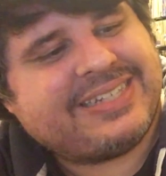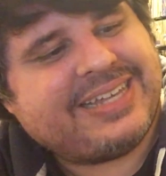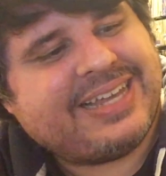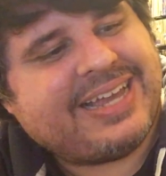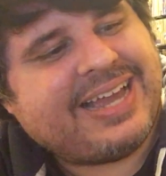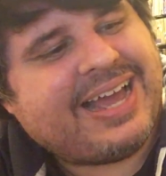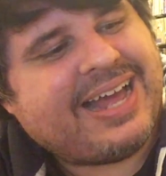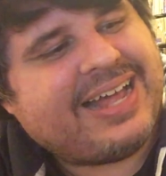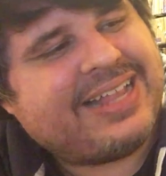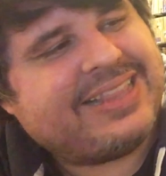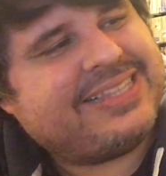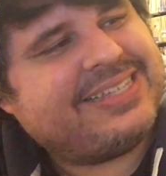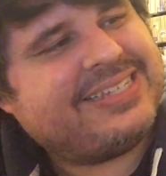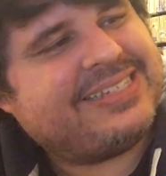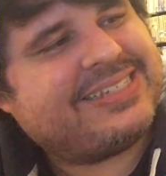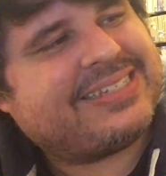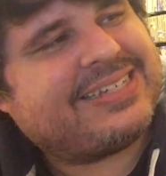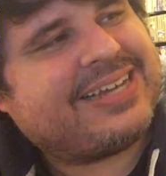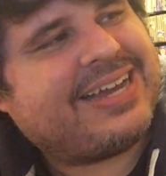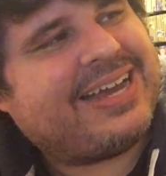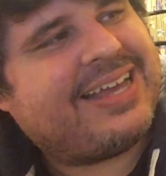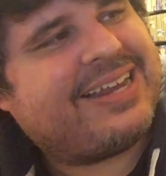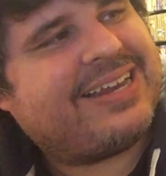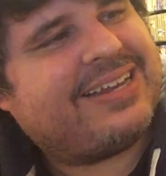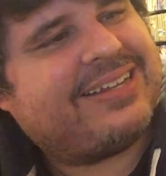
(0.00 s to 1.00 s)
yeah, these
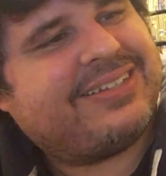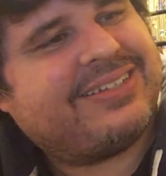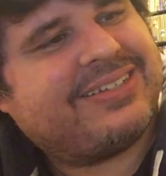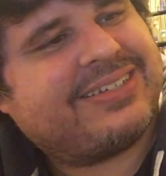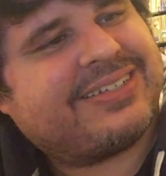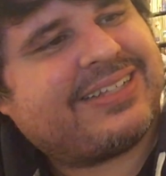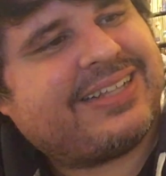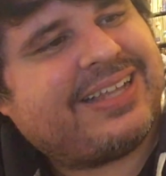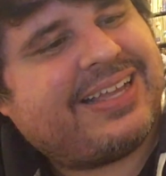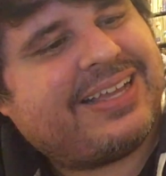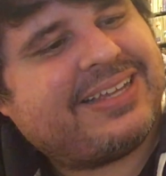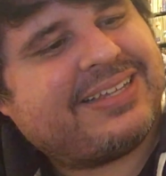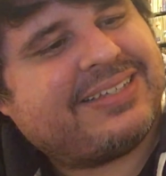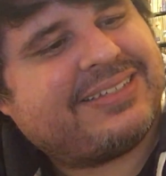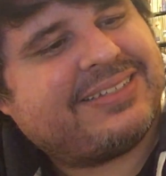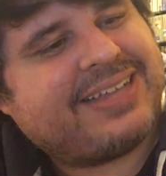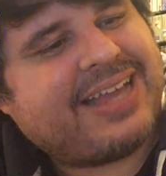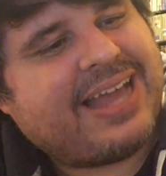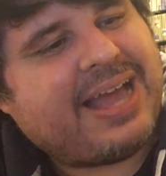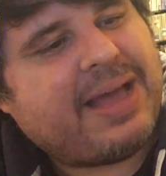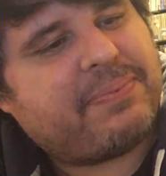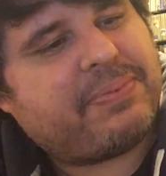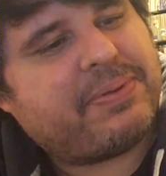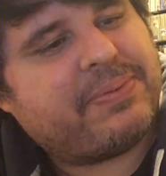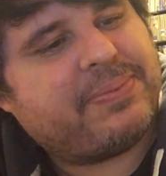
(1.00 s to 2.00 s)
kind of look like
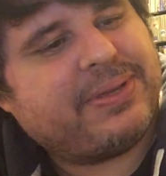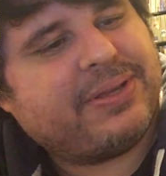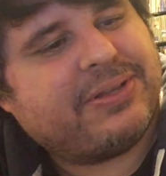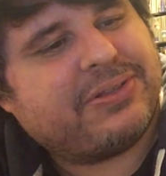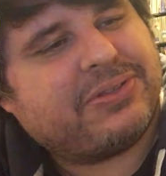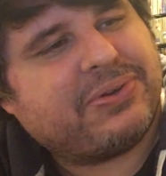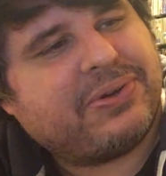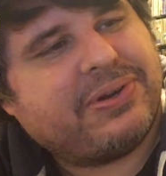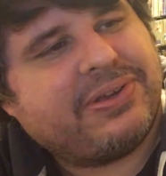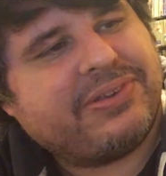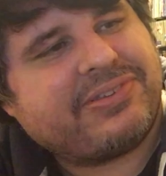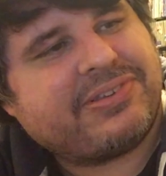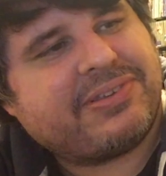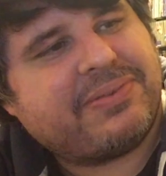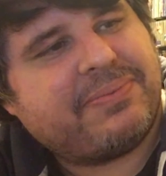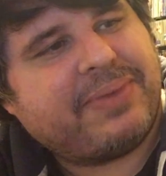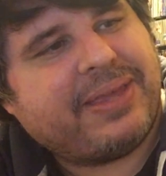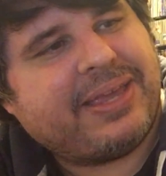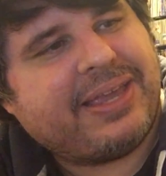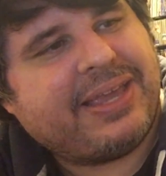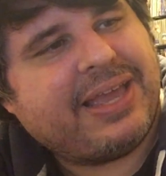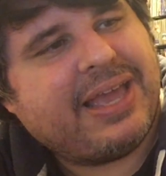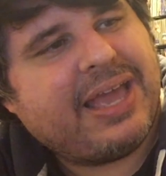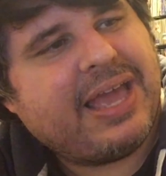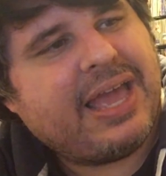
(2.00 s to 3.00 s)
Happy Meal toys to
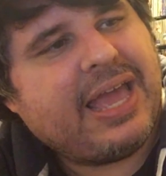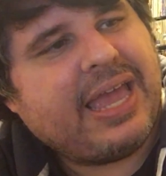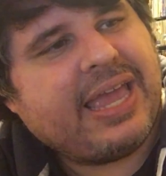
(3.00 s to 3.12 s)
me